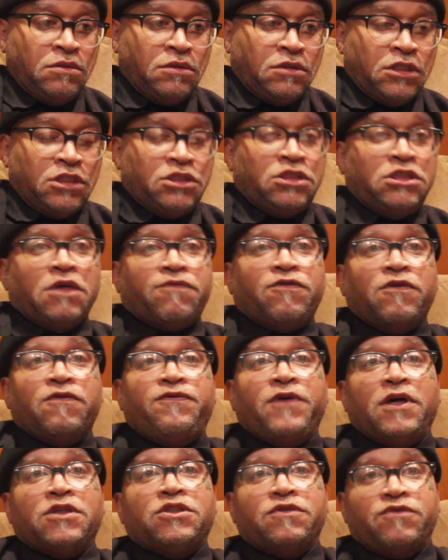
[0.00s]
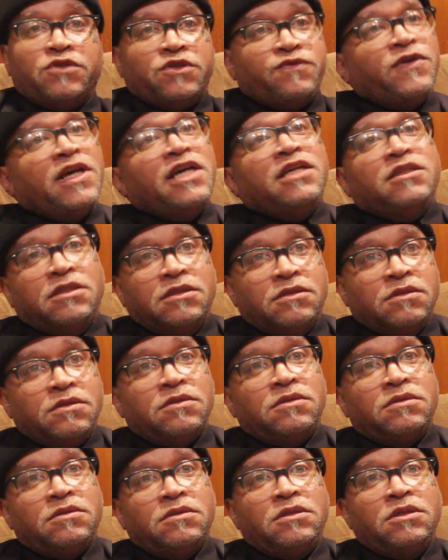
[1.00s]
just different festivals, vending.
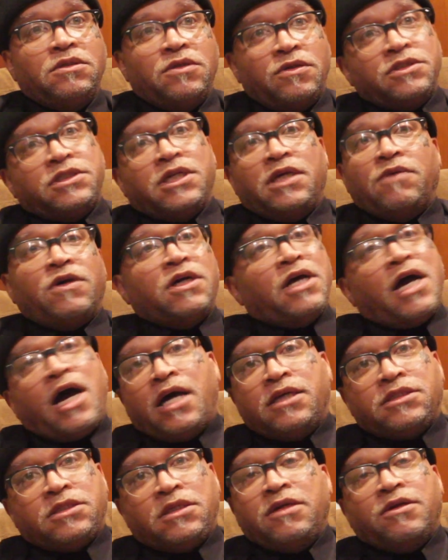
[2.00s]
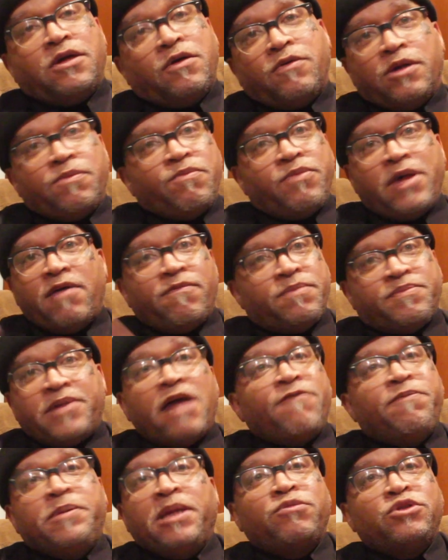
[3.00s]
You know what I'm saying? Well, guys, you know what
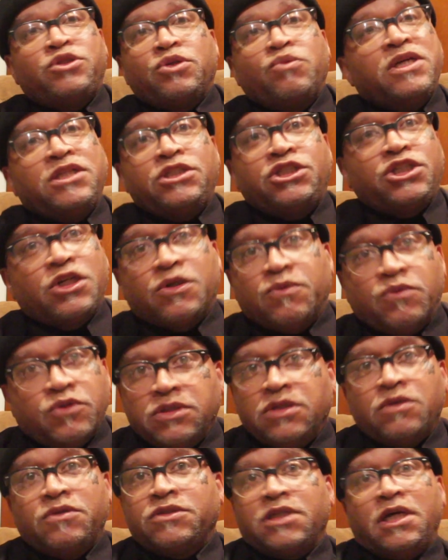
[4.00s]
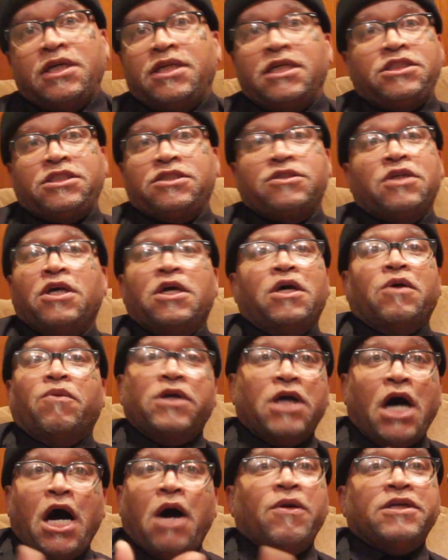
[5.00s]
black people do in general. You know what I'm saying? That's just,
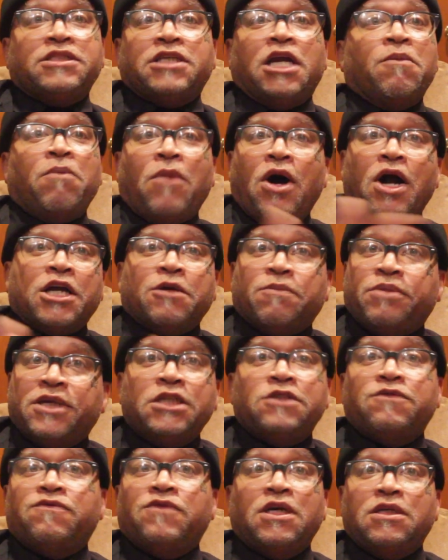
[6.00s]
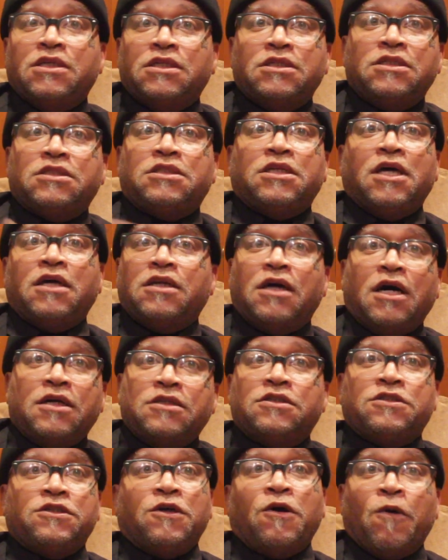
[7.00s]
we always at a marketplace vending this, that, and the
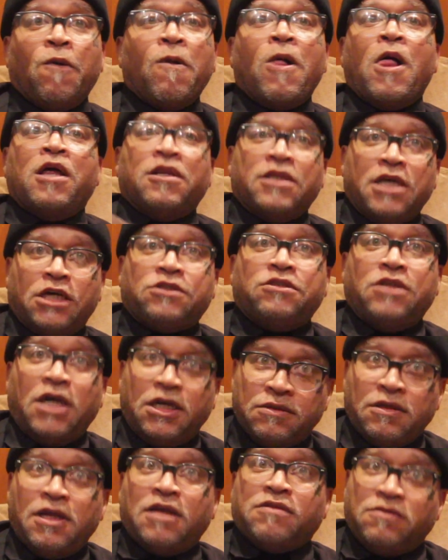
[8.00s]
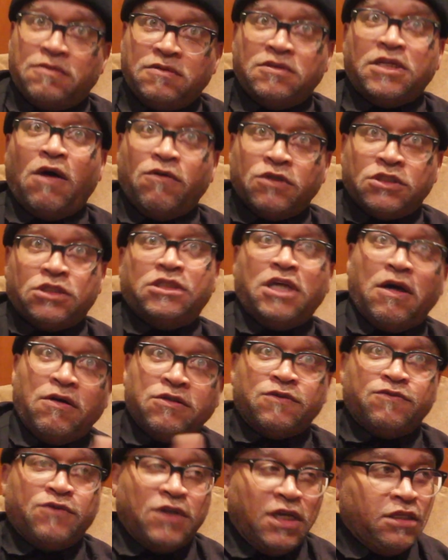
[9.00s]
other. So that's that was
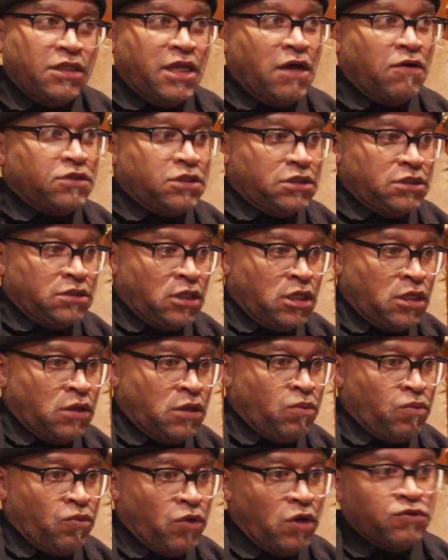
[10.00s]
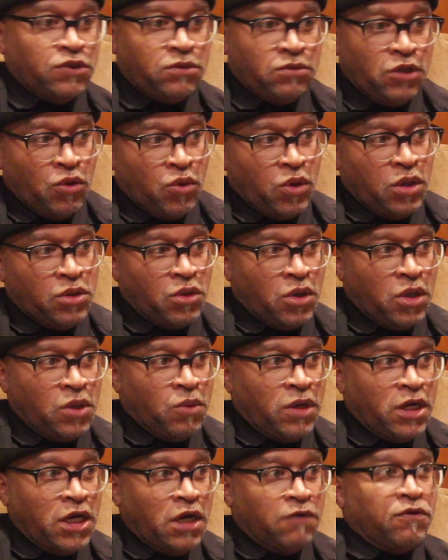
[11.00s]
a thing. That was what was going on
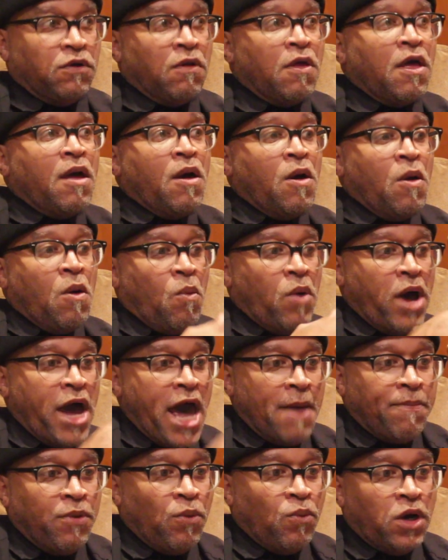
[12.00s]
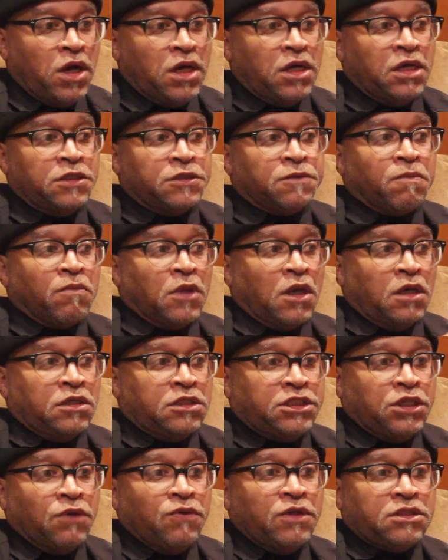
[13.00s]
or whatever. What happened was a
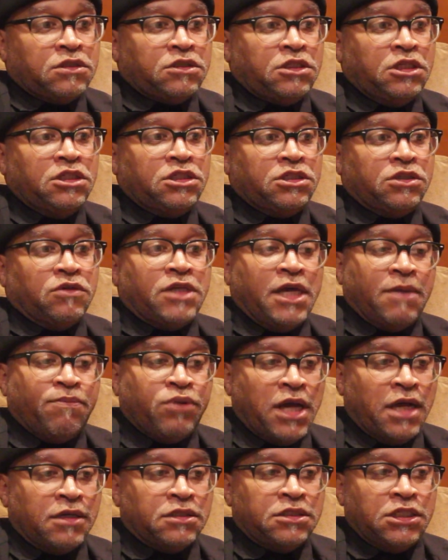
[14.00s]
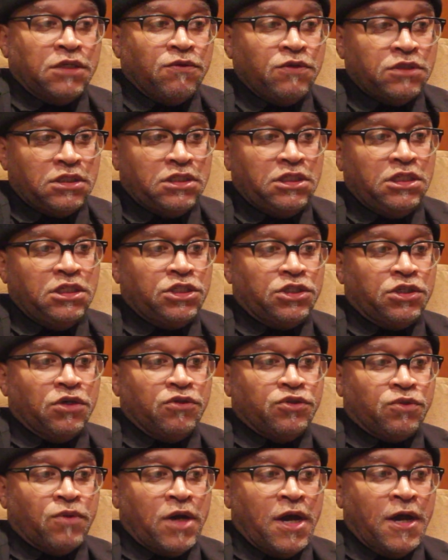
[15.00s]
series of t-shirts. They put out a series of
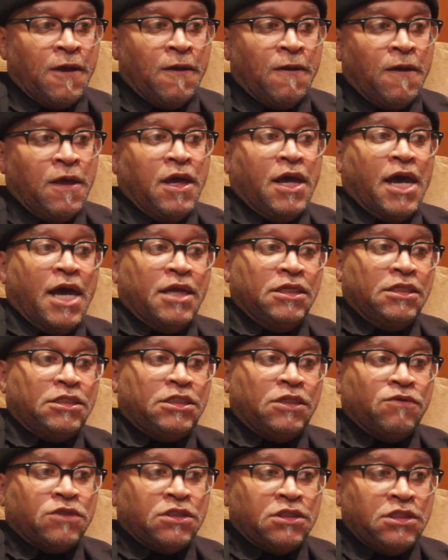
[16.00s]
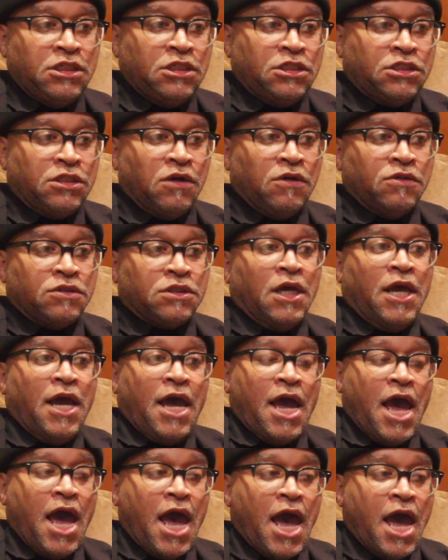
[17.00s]
t-shirts, right? And these series of t-shirts
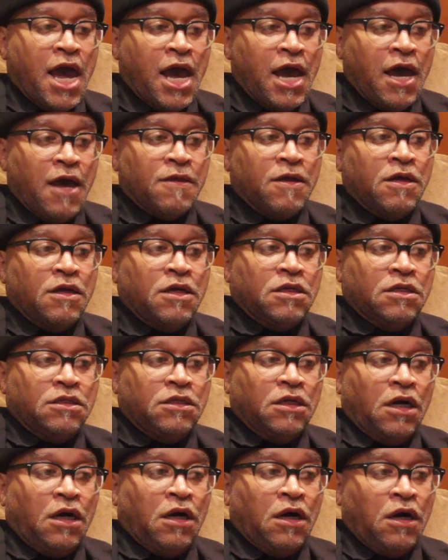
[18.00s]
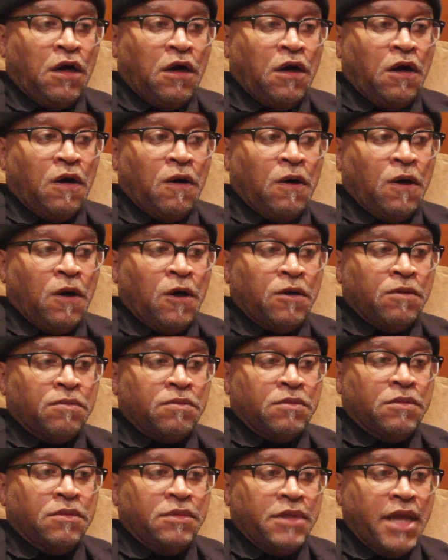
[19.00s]
had the
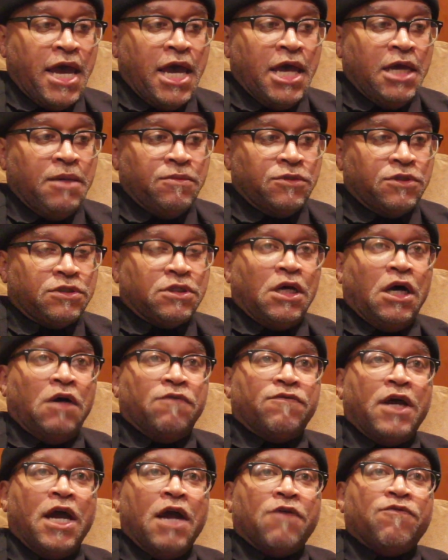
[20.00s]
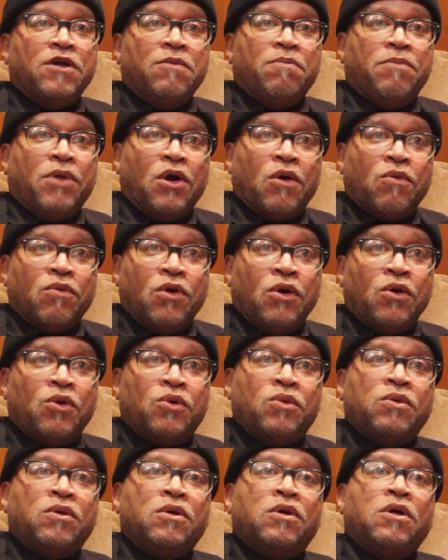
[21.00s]
names of every
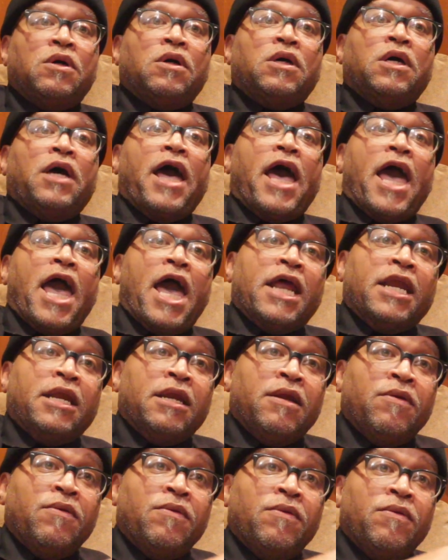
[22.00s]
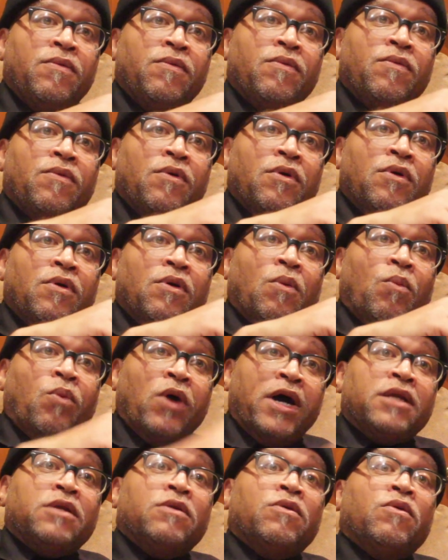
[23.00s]
borough and
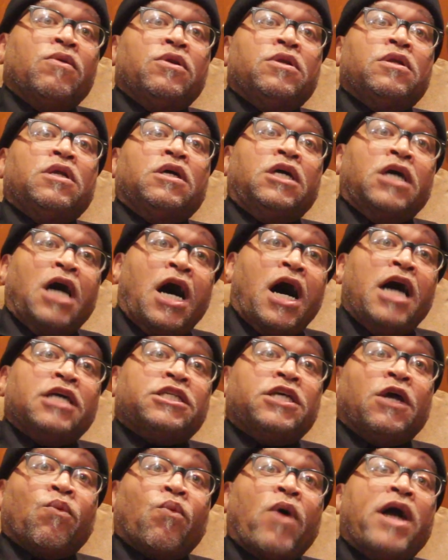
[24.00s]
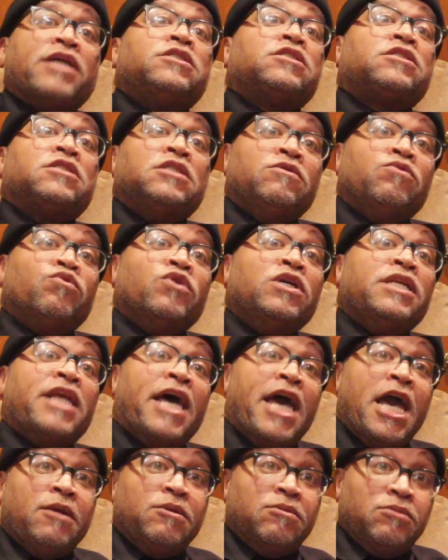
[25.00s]
what the gods had righteously
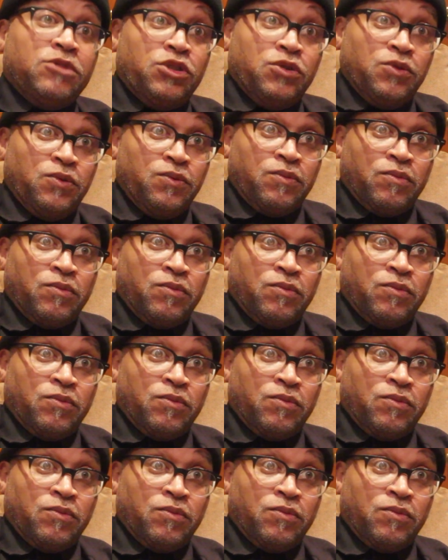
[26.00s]
renamed them to.